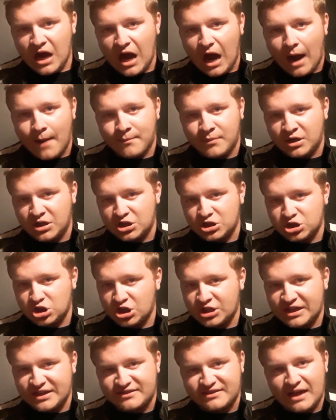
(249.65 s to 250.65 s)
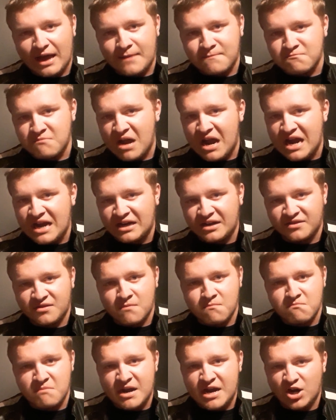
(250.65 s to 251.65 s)
I'm going to look at that man in the
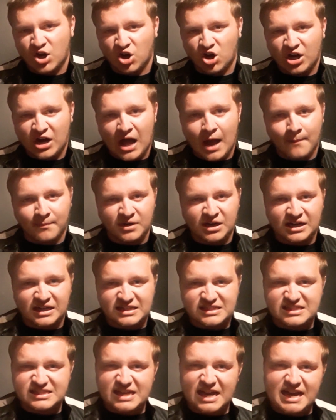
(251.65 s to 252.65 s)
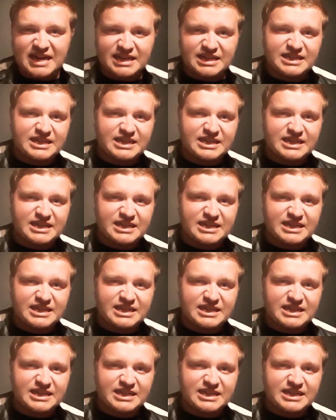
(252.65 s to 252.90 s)
mirror and I'm going to say,